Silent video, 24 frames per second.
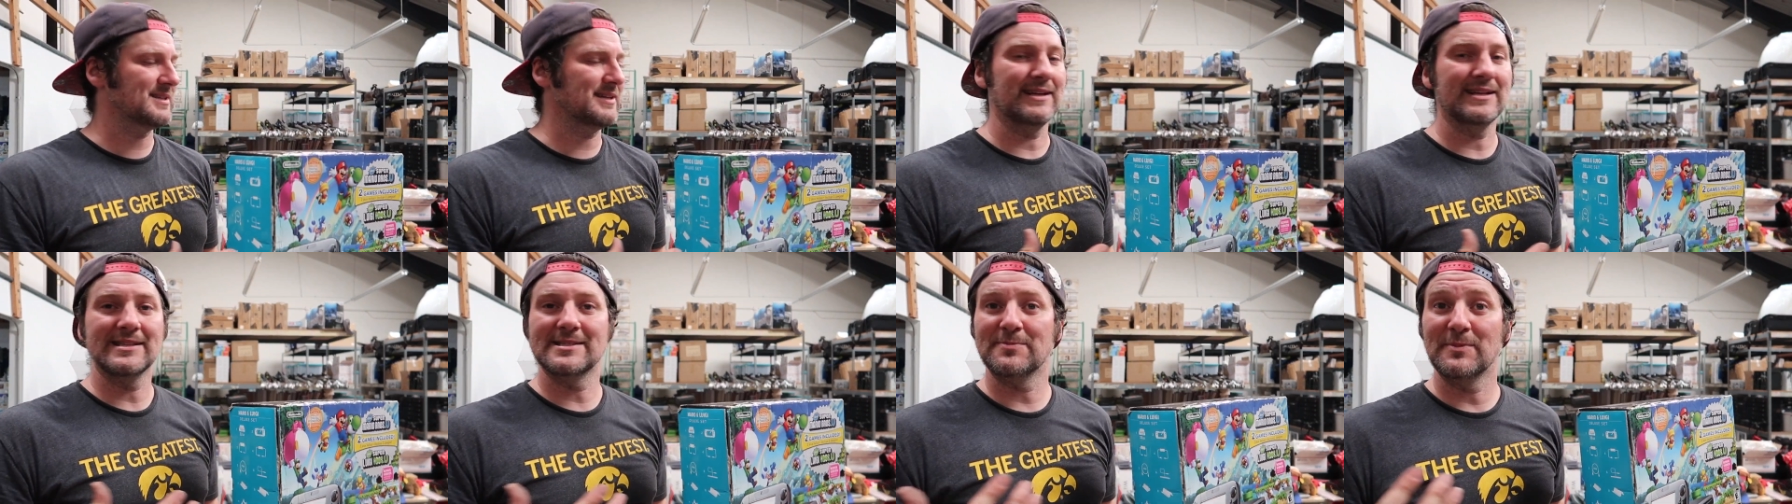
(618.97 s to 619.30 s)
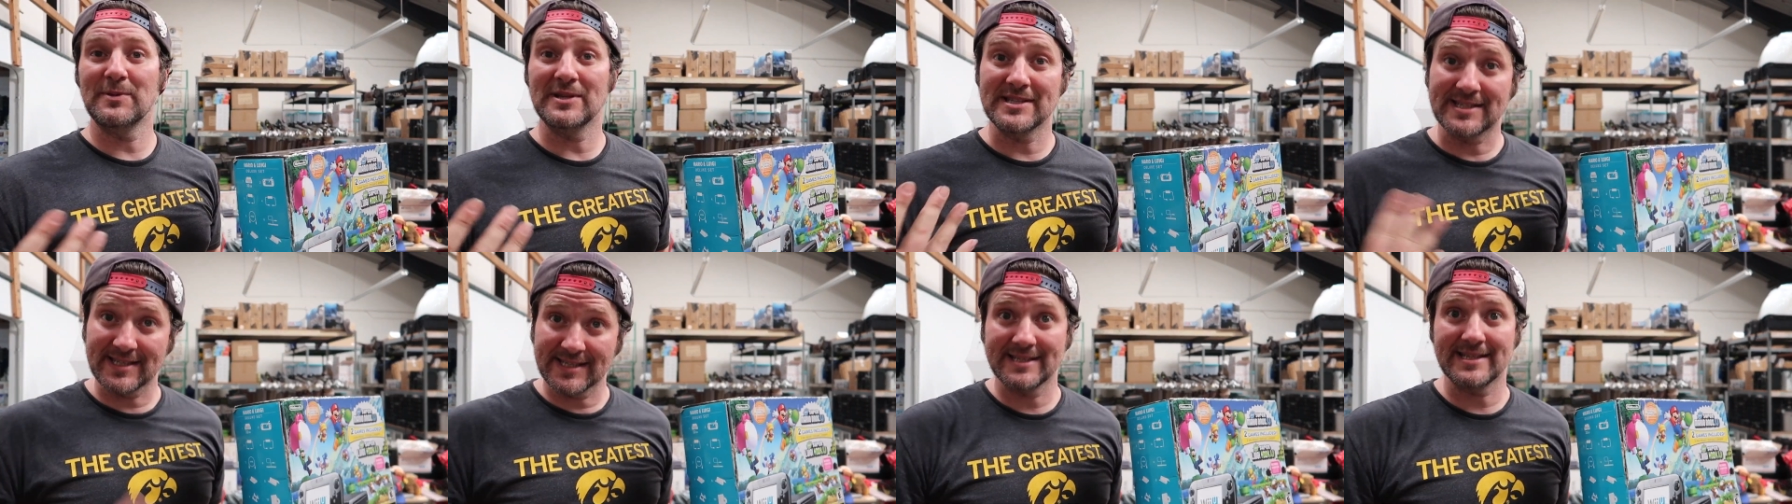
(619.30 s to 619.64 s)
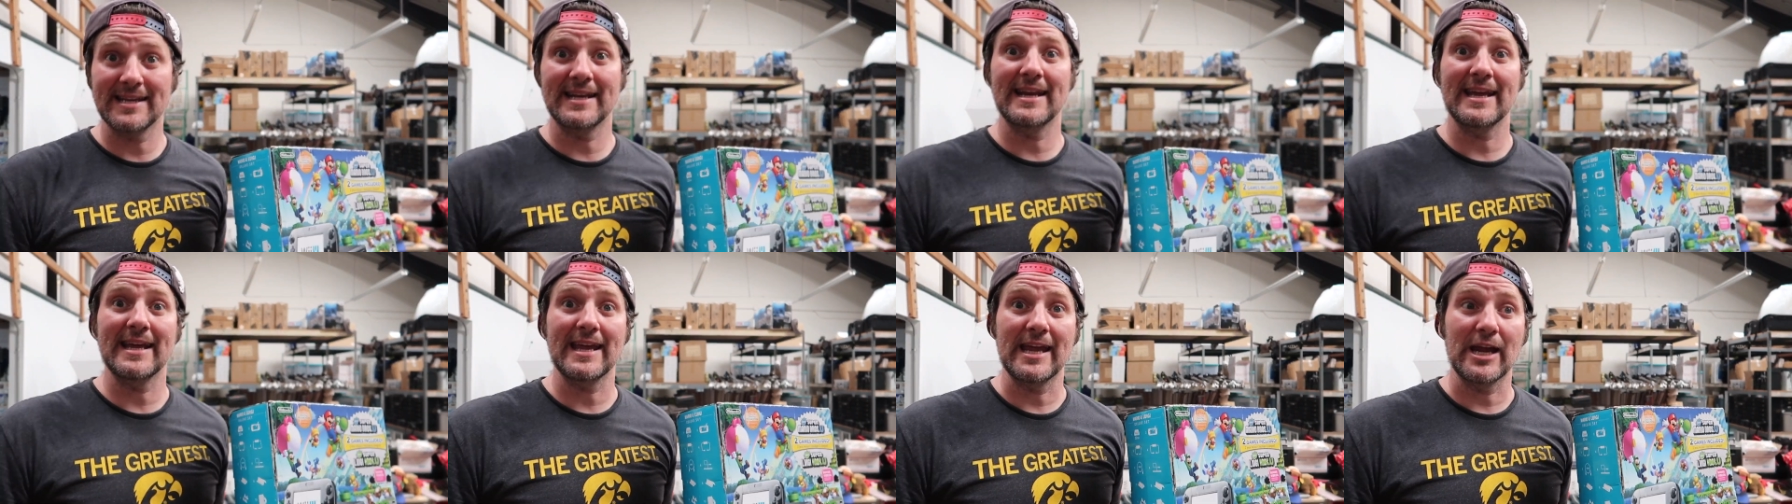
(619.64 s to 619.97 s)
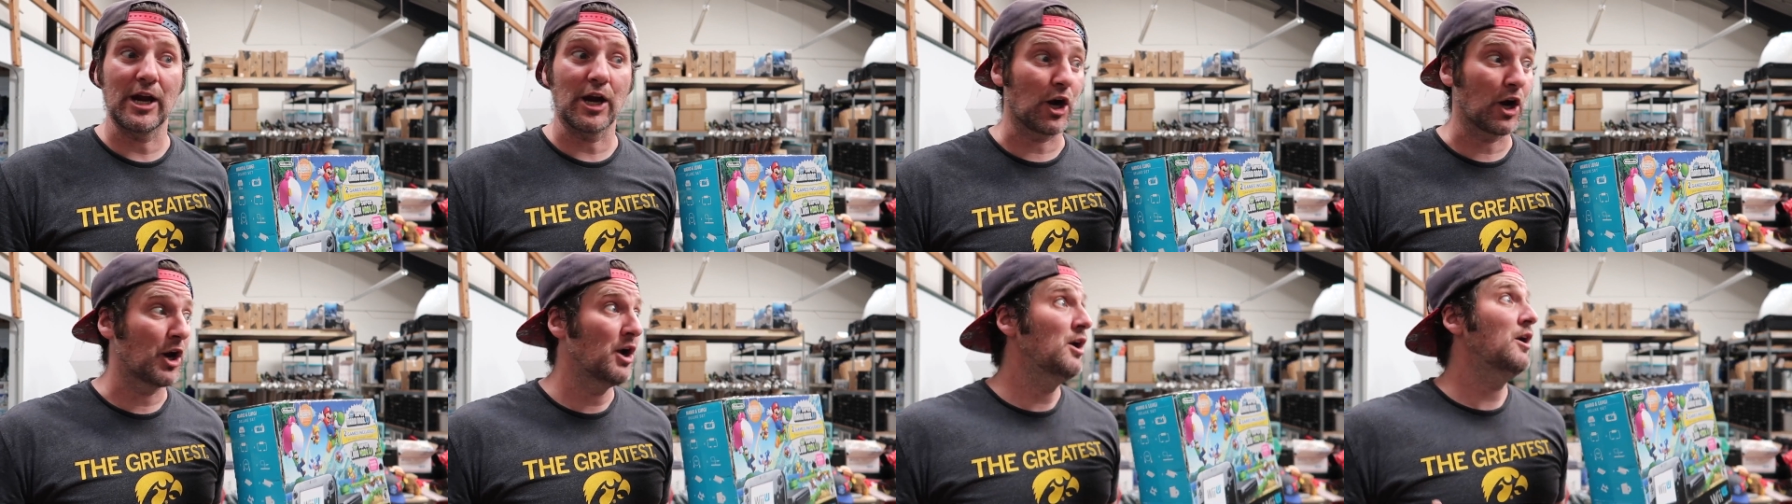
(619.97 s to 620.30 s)
and it's been sitting
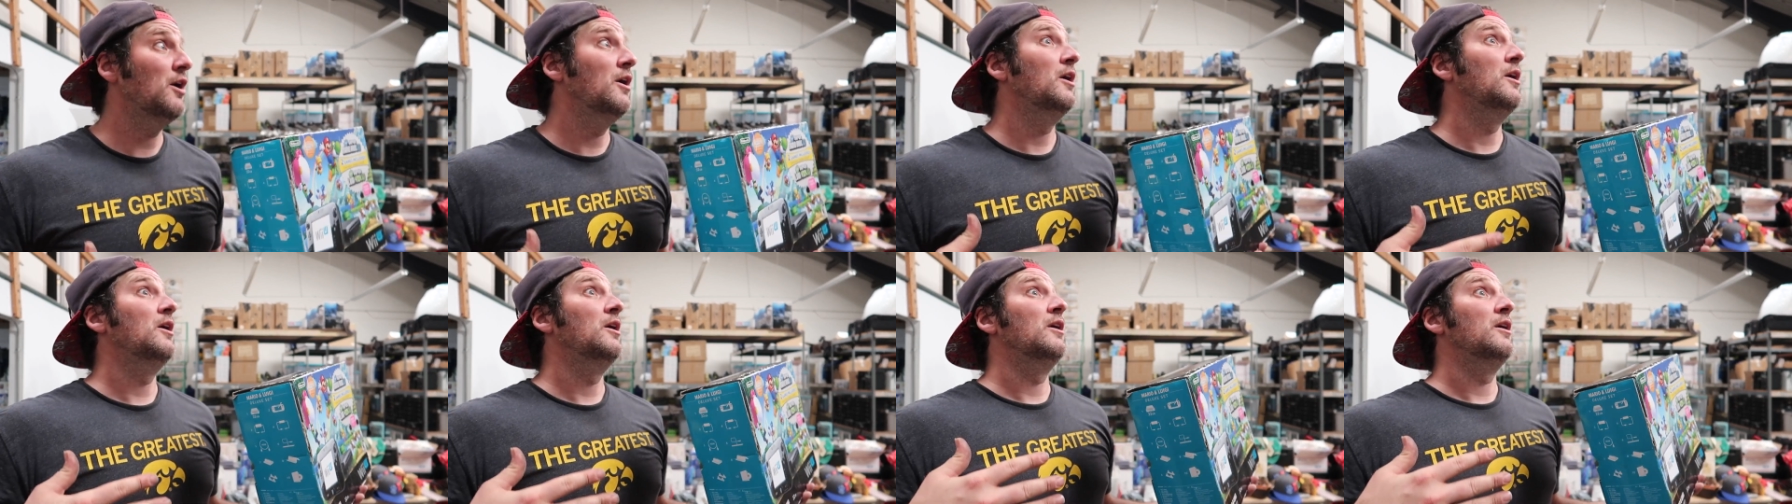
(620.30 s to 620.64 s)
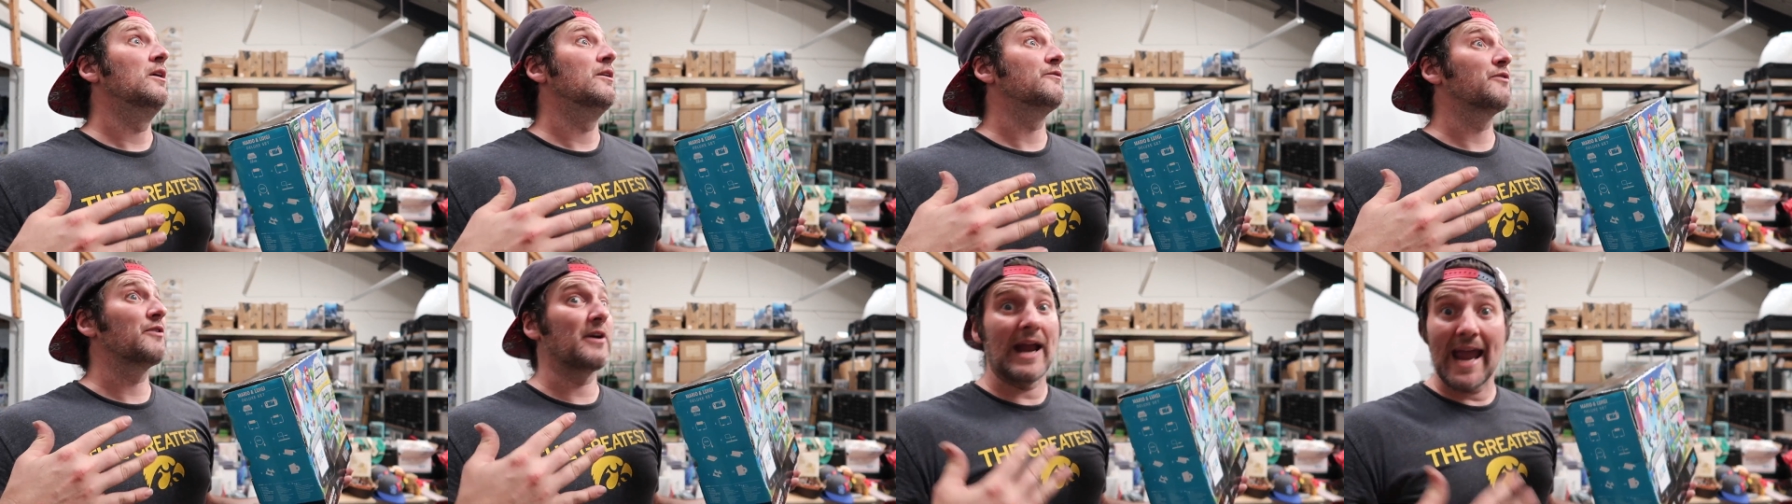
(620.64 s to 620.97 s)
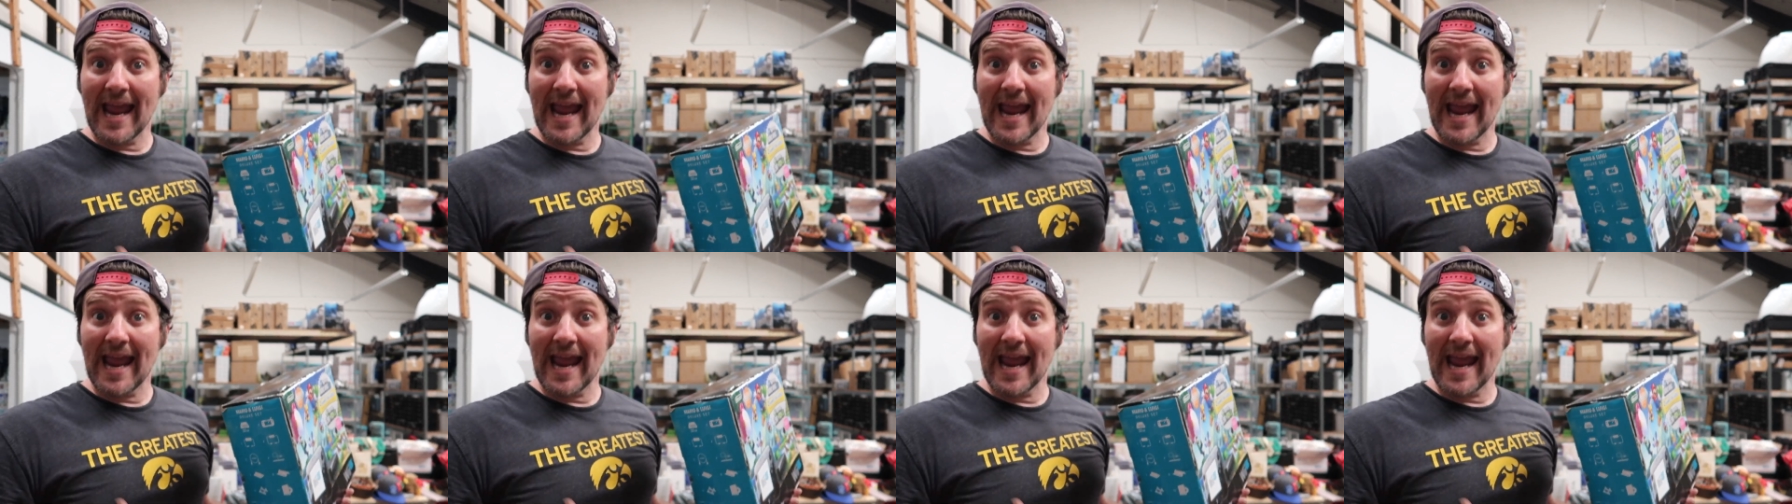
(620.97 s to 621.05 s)
here for